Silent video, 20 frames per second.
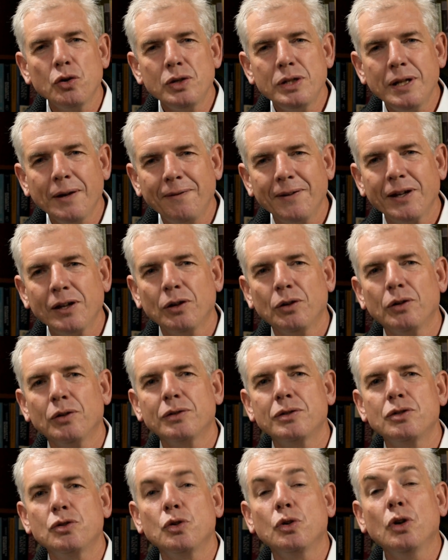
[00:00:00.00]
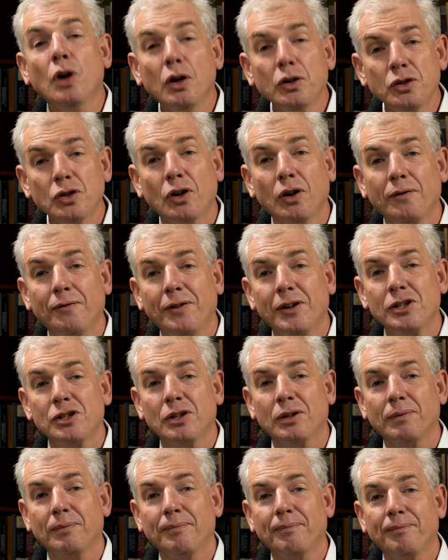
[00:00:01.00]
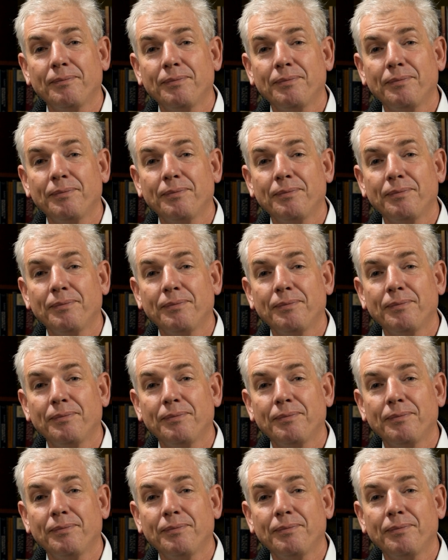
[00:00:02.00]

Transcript: difficult to go to confession,